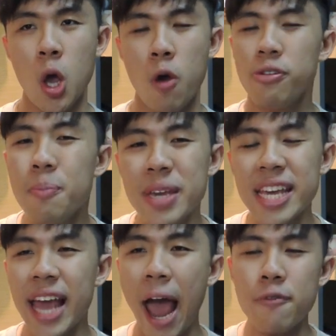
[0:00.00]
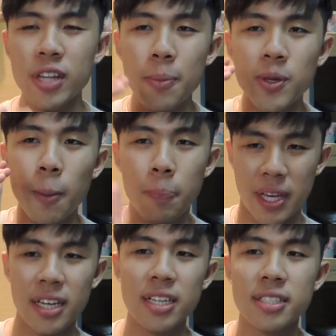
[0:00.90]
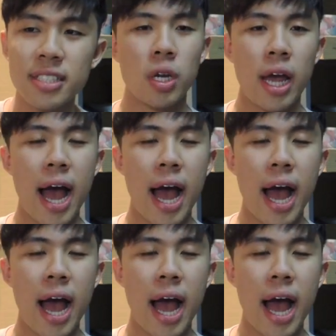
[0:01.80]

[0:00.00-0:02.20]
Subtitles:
For me, every time he appears,